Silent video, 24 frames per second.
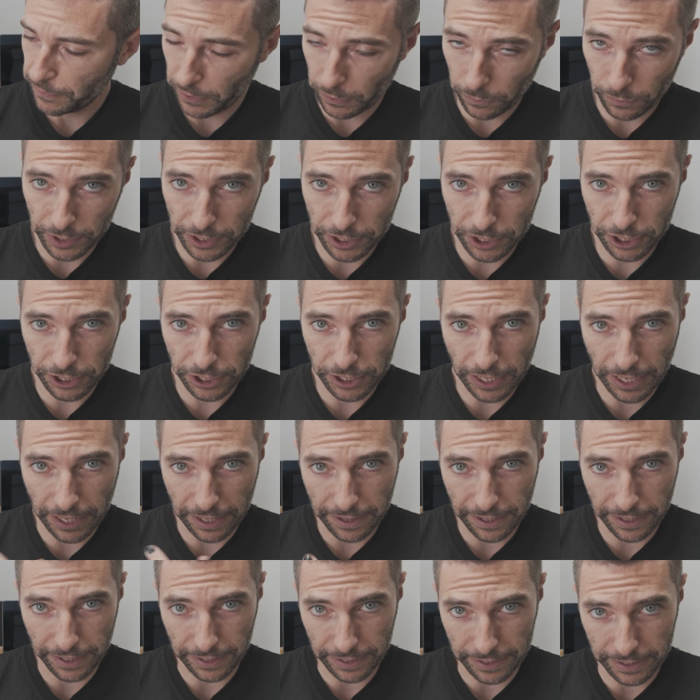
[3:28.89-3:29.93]
which I
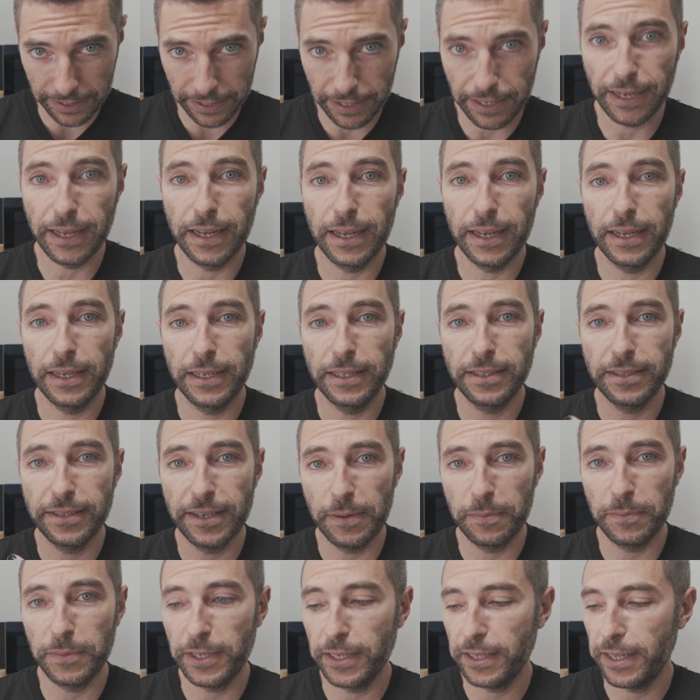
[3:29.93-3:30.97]
think it's
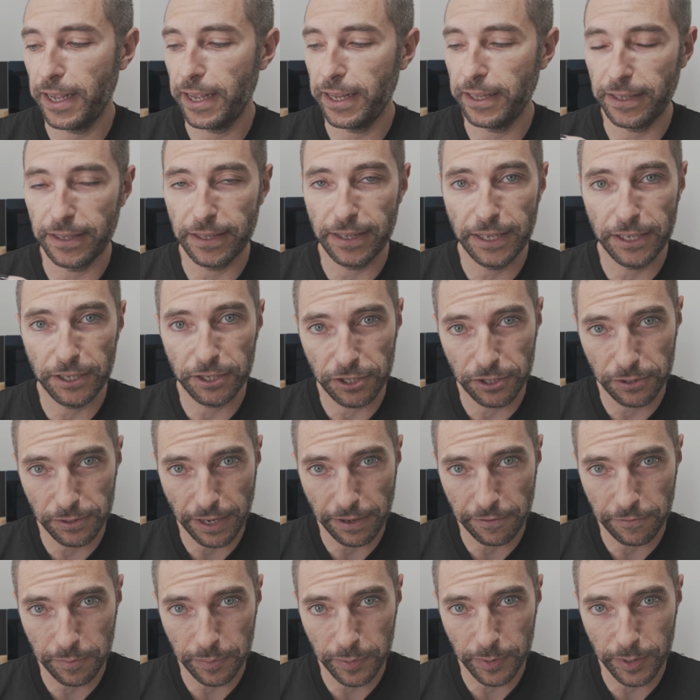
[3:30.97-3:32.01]
something that they should
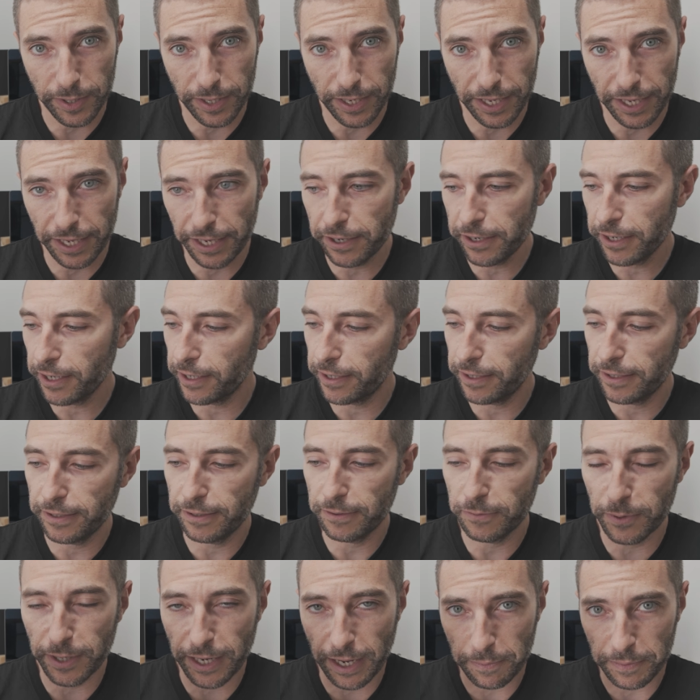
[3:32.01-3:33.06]
have put here,
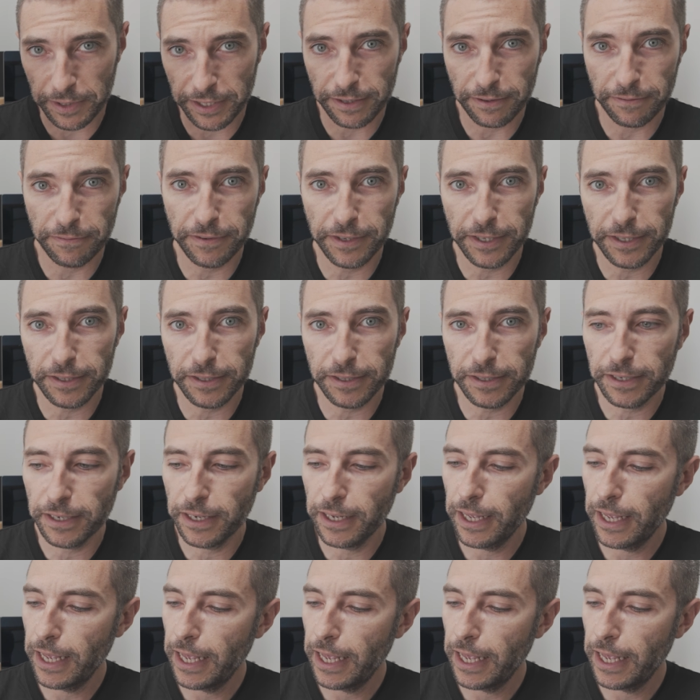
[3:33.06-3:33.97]
because when I'm in the field,